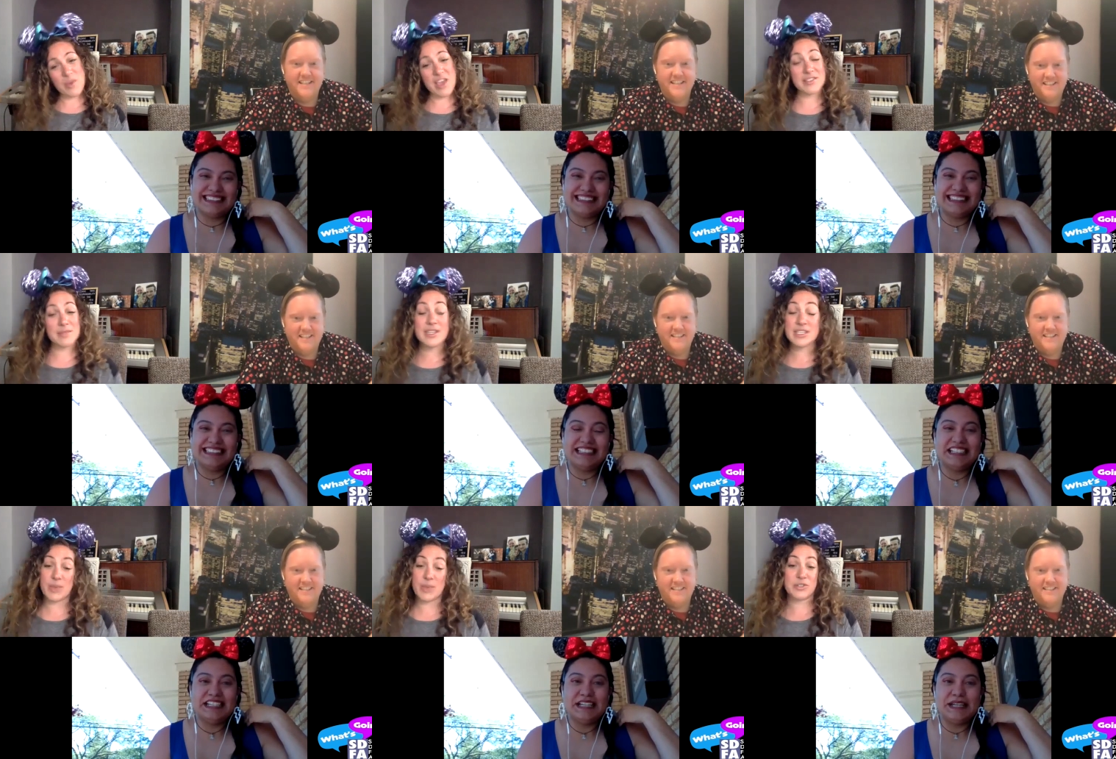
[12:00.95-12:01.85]
Speaker 1: have something
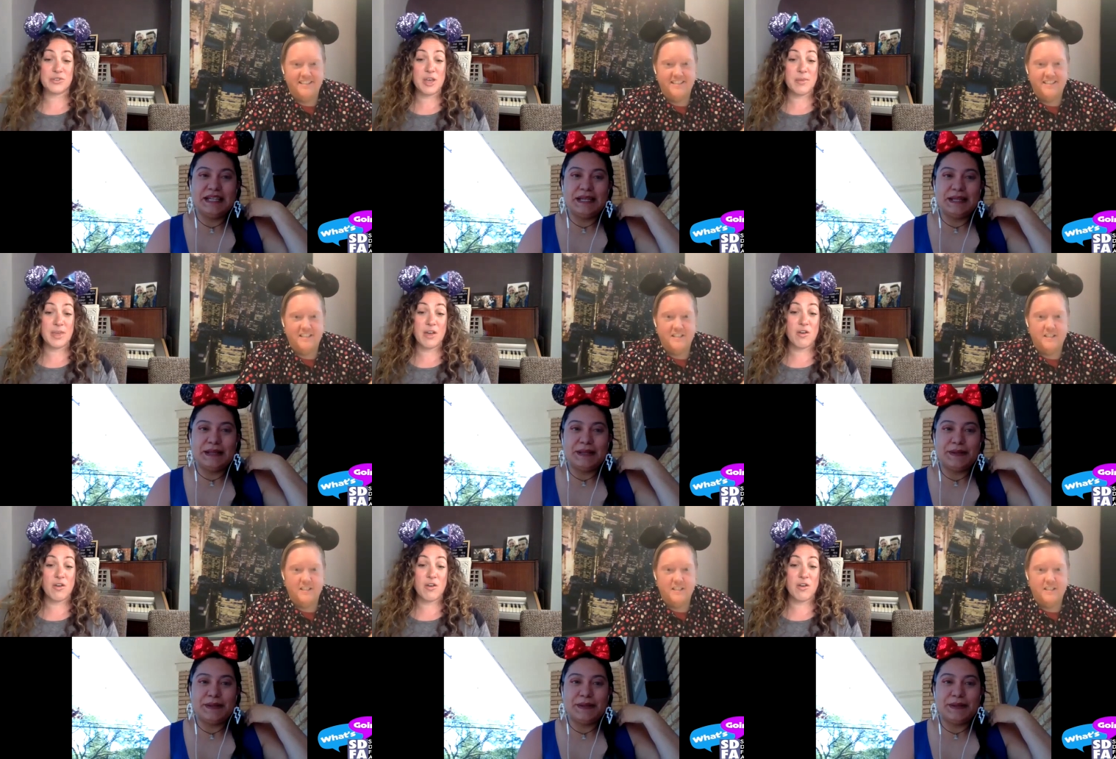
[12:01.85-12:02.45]
special coming out